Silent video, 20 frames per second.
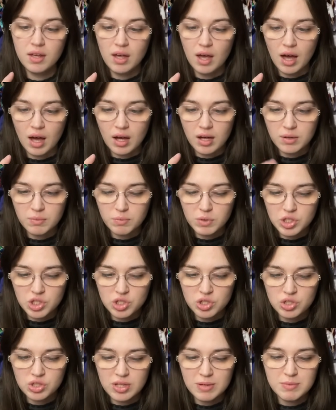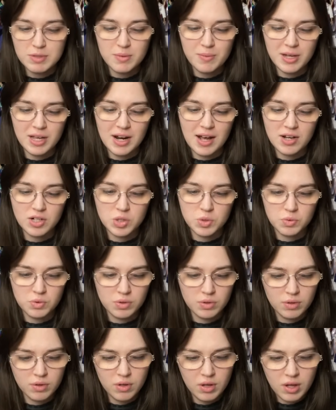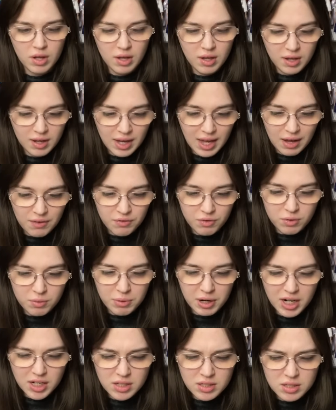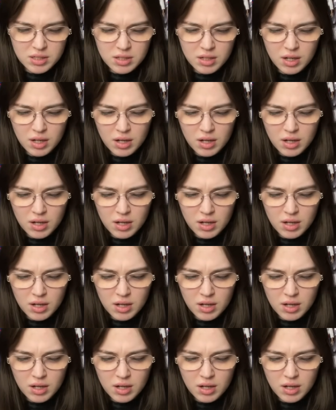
um, which seems to be an actual cat food brand.